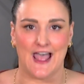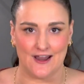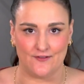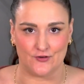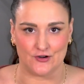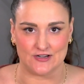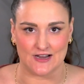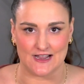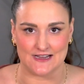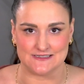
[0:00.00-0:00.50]

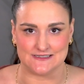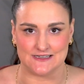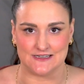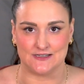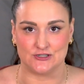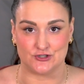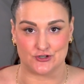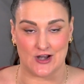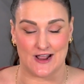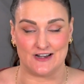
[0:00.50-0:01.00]

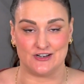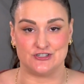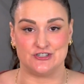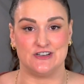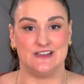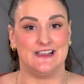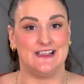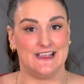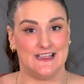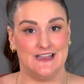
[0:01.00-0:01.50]
advertising
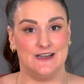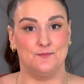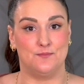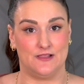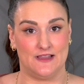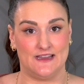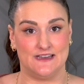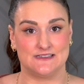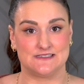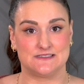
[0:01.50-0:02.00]
strategy in
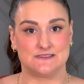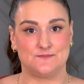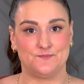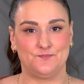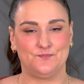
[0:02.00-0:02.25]
place.